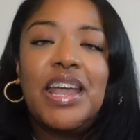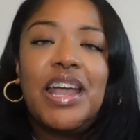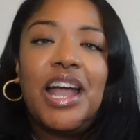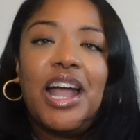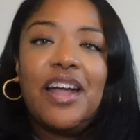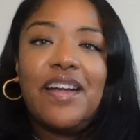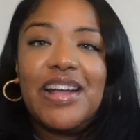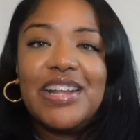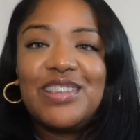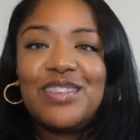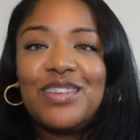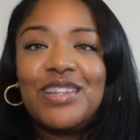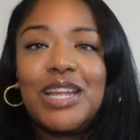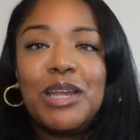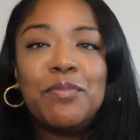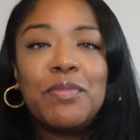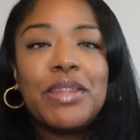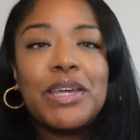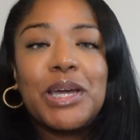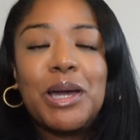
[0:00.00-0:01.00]
Alright, so the
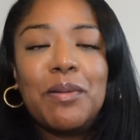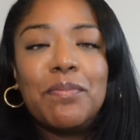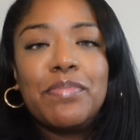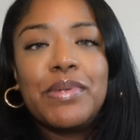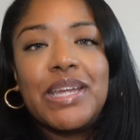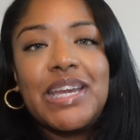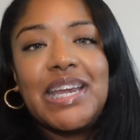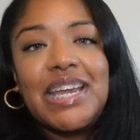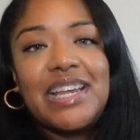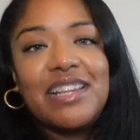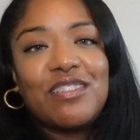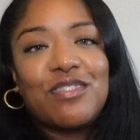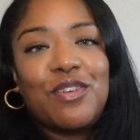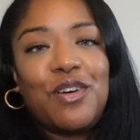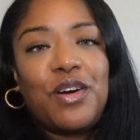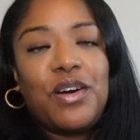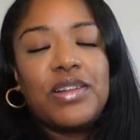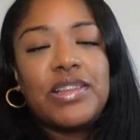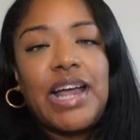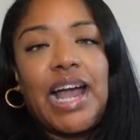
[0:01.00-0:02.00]
name of the company is
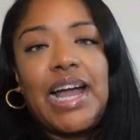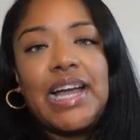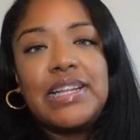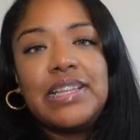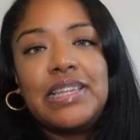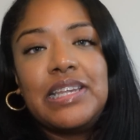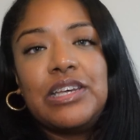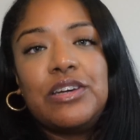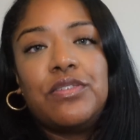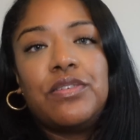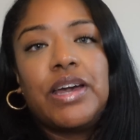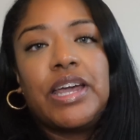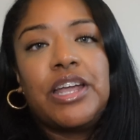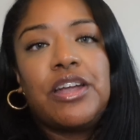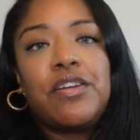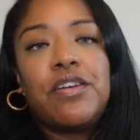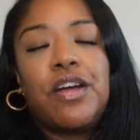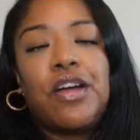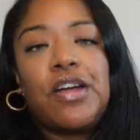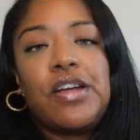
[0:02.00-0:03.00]
called Ideal
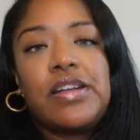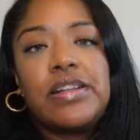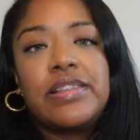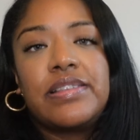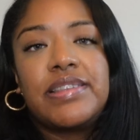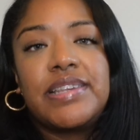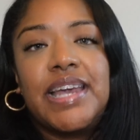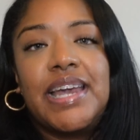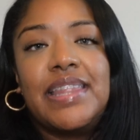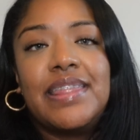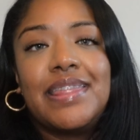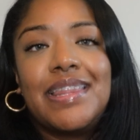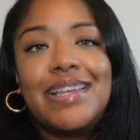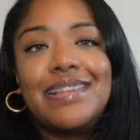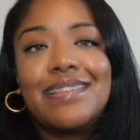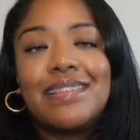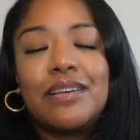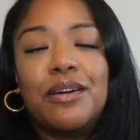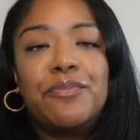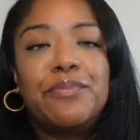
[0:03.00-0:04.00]
Hair Arts, and
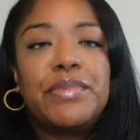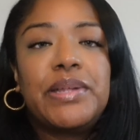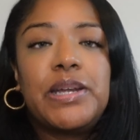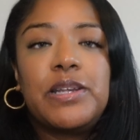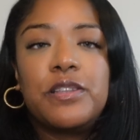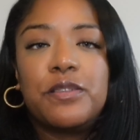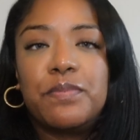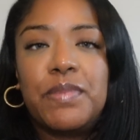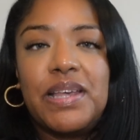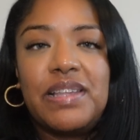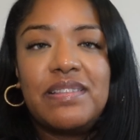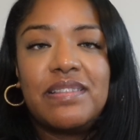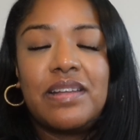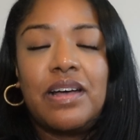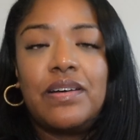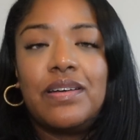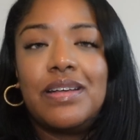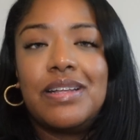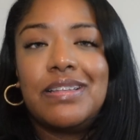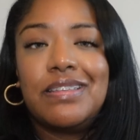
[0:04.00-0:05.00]
this company is based
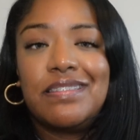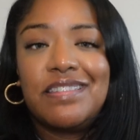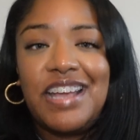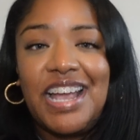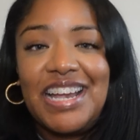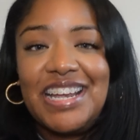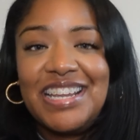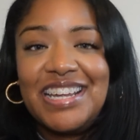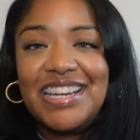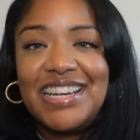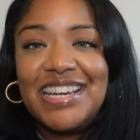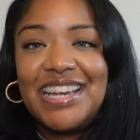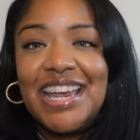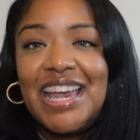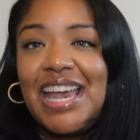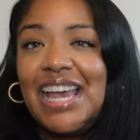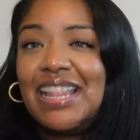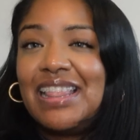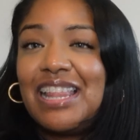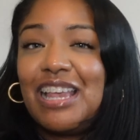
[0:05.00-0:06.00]
out in China.
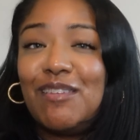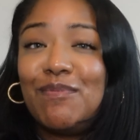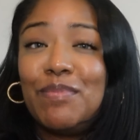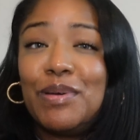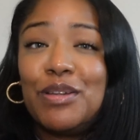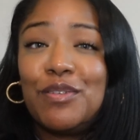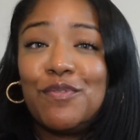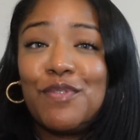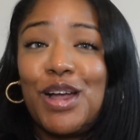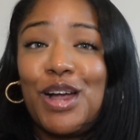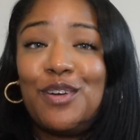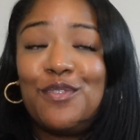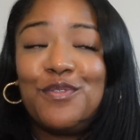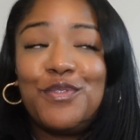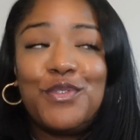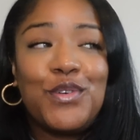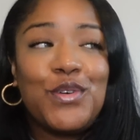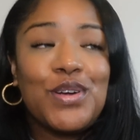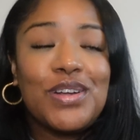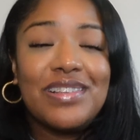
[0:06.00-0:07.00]
They've been around
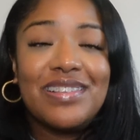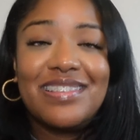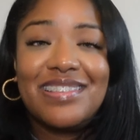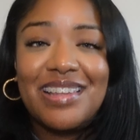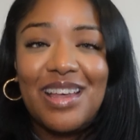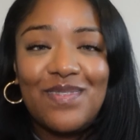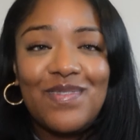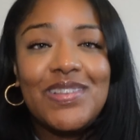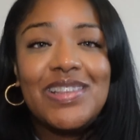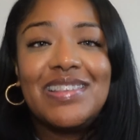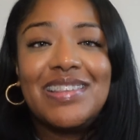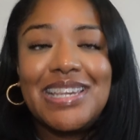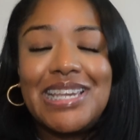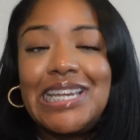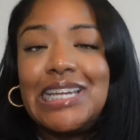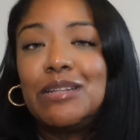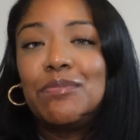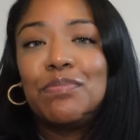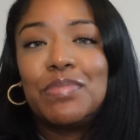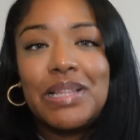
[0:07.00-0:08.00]
for
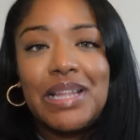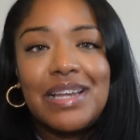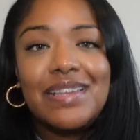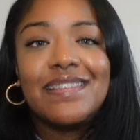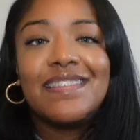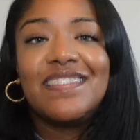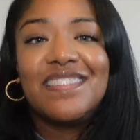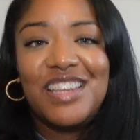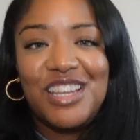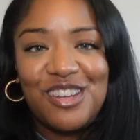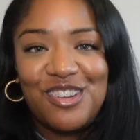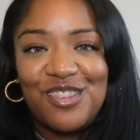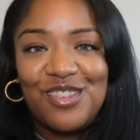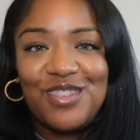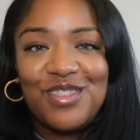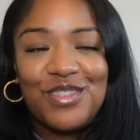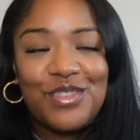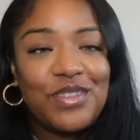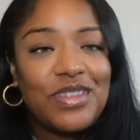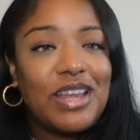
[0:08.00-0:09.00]
17 plus years.
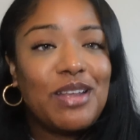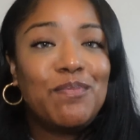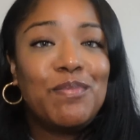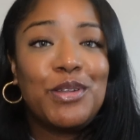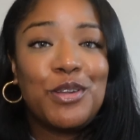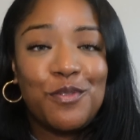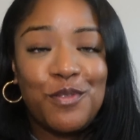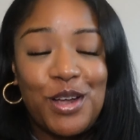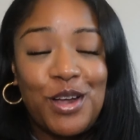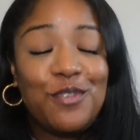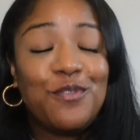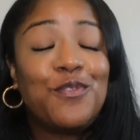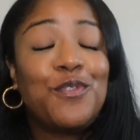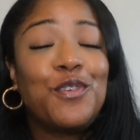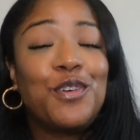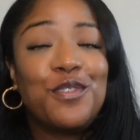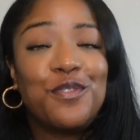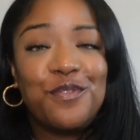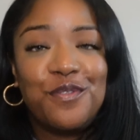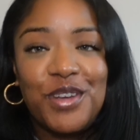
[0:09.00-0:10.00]
So they've been around
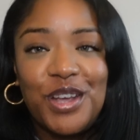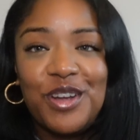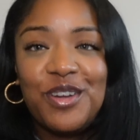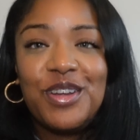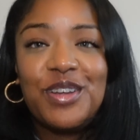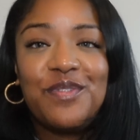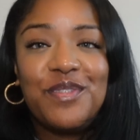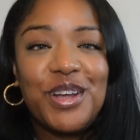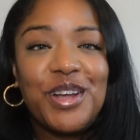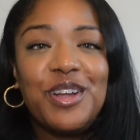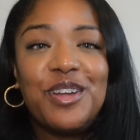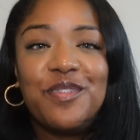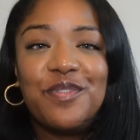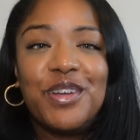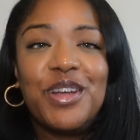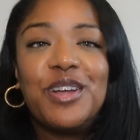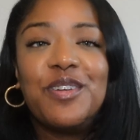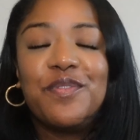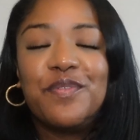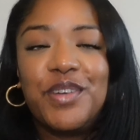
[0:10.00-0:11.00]
for a very, very,
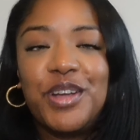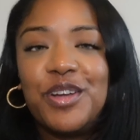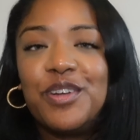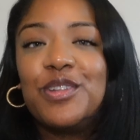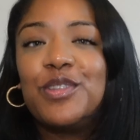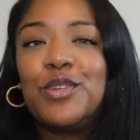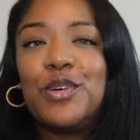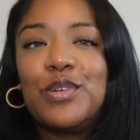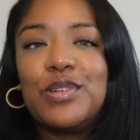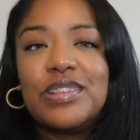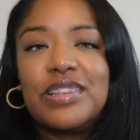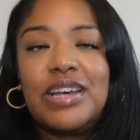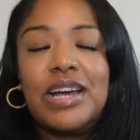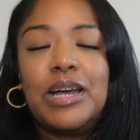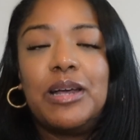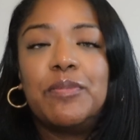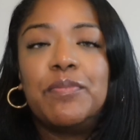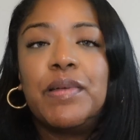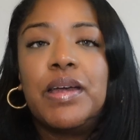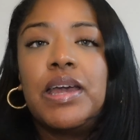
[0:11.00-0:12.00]
very, very long
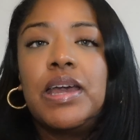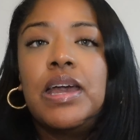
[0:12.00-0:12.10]
time.